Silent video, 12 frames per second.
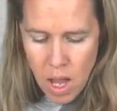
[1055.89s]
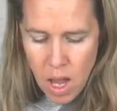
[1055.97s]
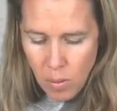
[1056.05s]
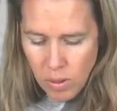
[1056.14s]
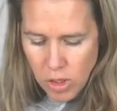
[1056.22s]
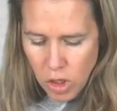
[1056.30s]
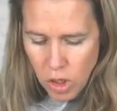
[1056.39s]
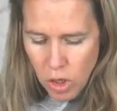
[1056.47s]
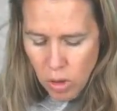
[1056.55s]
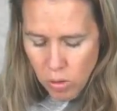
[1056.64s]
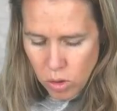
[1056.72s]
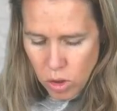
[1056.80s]
I want you to
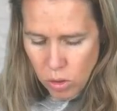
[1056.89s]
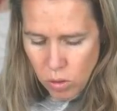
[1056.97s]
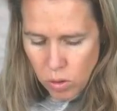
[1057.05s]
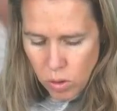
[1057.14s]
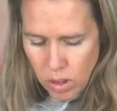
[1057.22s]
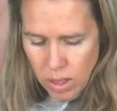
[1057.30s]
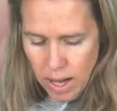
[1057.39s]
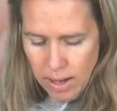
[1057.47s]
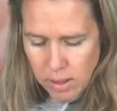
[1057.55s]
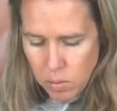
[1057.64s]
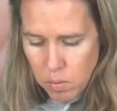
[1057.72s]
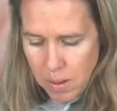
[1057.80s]
go to your
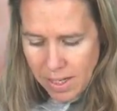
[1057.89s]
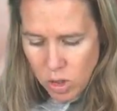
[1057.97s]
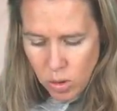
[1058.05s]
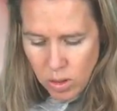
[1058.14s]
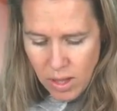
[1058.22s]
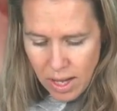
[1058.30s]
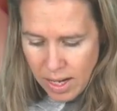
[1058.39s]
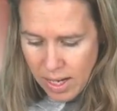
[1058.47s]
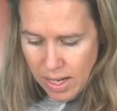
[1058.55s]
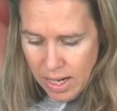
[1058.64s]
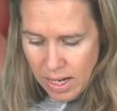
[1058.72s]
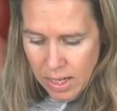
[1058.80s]
clasp, make sure that
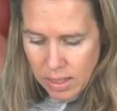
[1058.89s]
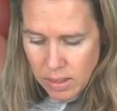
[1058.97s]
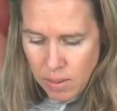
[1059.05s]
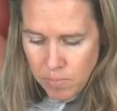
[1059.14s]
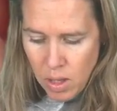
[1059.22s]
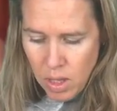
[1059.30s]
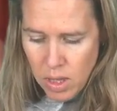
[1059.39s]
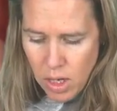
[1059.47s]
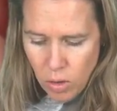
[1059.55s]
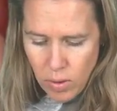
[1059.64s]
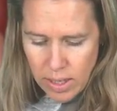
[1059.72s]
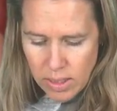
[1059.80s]
it is the
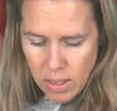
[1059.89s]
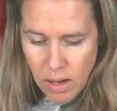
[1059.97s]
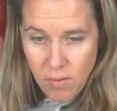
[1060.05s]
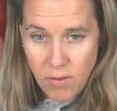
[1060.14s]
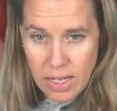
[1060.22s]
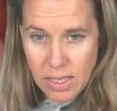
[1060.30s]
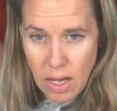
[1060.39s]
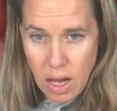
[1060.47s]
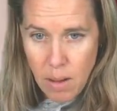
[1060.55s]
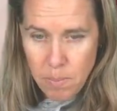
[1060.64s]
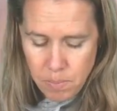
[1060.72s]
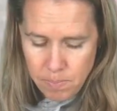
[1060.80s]
correct side facing
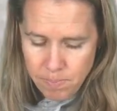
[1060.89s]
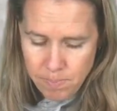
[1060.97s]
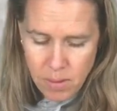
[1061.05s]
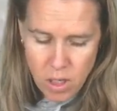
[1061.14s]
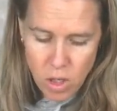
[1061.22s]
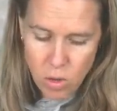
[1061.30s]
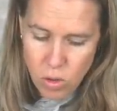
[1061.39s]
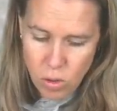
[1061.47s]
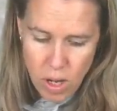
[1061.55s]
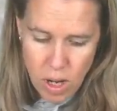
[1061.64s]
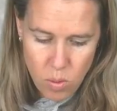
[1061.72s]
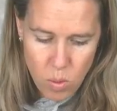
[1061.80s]
up. You do
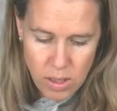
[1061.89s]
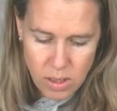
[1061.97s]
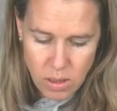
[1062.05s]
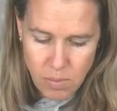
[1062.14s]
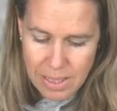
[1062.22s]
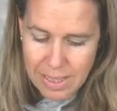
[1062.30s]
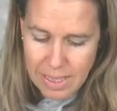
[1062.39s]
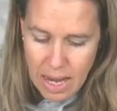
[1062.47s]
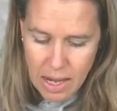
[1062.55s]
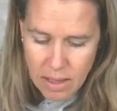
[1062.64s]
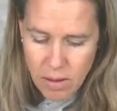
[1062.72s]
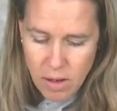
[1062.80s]
not want to be
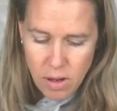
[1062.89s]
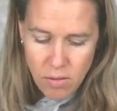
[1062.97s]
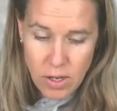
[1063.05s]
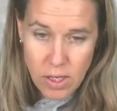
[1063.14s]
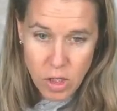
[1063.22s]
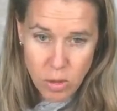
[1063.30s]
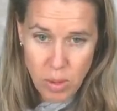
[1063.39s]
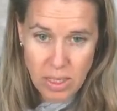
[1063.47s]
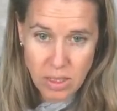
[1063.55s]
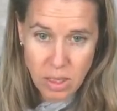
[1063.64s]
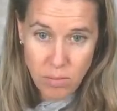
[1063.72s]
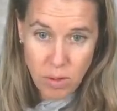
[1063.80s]
sad, finish your
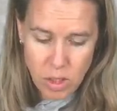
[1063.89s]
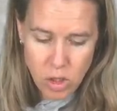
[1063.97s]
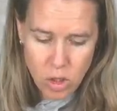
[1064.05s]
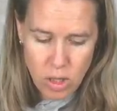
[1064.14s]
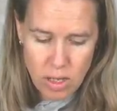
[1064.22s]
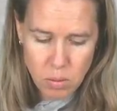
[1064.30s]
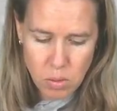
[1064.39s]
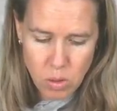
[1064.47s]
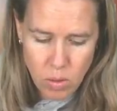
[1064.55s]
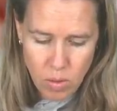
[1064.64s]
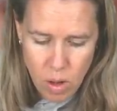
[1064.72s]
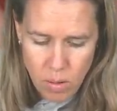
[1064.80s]
bracelet and realize your clasp is
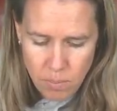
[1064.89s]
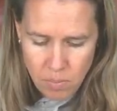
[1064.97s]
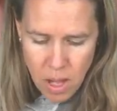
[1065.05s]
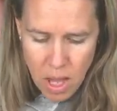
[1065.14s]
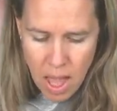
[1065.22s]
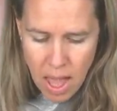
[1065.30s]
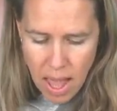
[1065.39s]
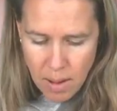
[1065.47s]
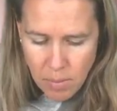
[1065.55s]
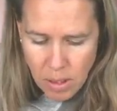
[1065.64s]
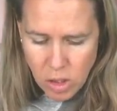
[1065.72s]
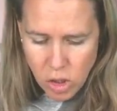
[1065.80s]
on wrong. And I'm
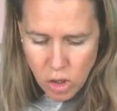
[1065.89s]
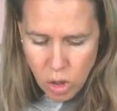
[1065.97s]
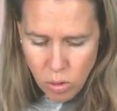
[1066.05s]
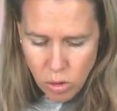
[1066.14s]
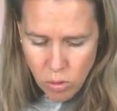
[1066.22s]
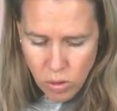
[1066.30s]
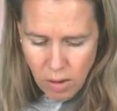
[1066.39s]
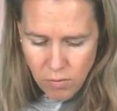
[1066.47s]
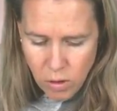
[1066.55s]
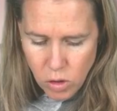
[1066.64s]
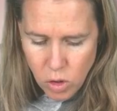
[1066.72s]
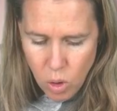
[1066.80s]
gonna sew through that
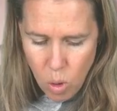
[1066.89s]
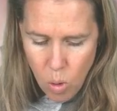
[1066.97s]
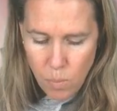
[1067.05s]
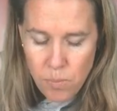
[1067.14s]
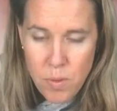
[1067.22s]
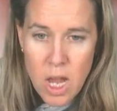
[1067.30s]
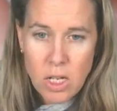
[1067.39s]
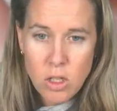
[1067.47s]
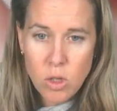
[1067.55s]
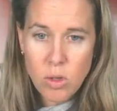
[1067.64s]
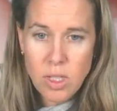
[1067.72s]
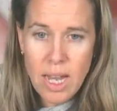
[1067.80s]
first hole.
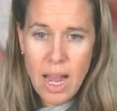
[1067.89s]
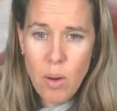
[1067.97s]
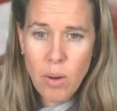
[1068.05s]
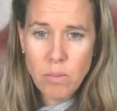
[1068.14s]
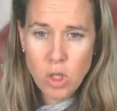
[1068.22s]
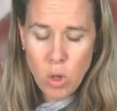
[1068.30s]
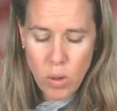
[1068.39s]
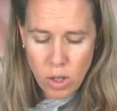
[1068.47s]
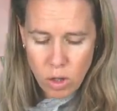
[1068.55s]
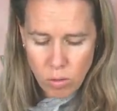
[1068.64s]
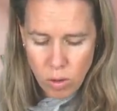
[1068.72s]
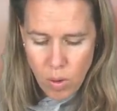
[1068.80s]
So see how I'm sewing
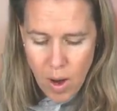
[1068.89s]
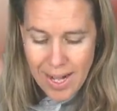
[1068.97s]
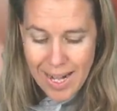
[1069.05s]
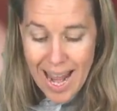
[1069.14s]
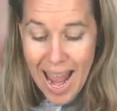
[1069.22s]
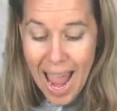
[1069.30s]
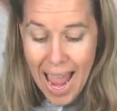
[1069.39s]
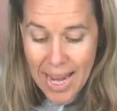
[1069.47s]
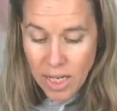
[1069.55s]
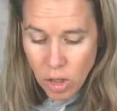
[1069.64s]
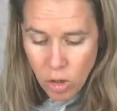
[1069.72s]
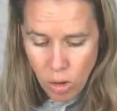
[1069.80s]
through on an
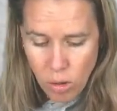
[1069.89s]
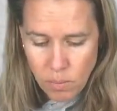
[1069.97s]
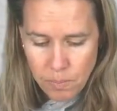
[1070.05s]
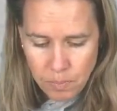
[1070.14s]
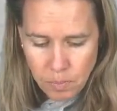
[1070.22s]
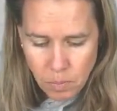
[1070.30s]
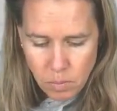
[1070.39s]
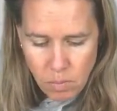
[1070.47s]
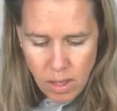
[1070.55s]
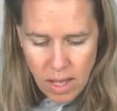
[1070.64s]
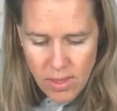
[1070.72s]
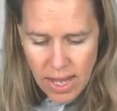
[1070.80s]
angle.
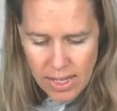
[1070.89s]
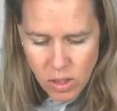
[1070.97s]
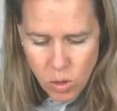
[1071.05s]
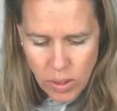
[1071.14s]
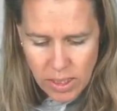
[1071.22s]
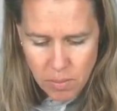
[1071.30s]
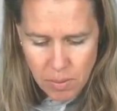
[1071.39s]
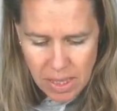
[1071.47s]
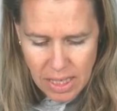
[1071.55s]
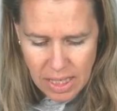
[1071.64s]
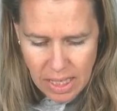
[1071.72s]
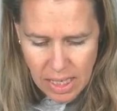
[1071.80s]
That is going to be the
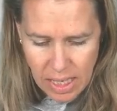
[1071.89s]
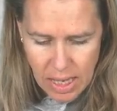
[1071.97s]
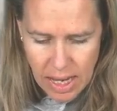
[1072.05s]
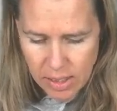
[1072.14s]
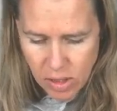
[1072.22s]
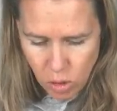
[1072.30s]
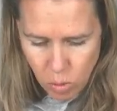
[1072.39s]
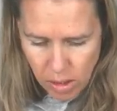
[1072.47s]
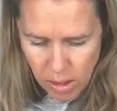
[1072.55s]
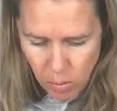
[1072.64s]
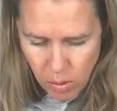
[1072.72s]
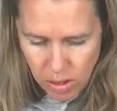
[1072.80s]
key as you're
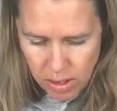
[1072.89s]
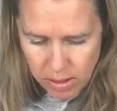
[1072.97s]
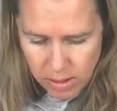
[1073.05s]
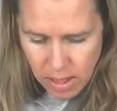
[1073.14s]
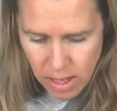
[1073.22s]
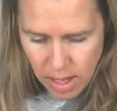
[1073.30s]
working with this.